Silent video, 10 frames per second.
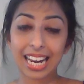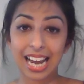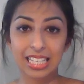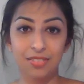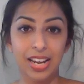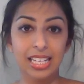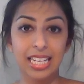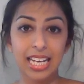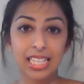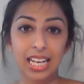
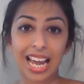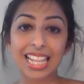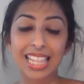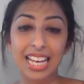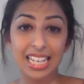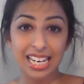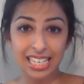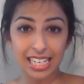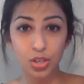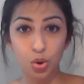inactivated, there's
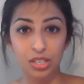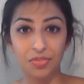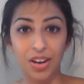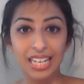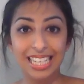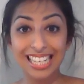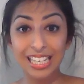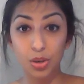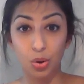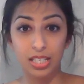detoxified
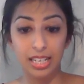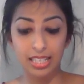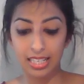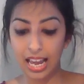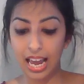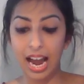e-toxins,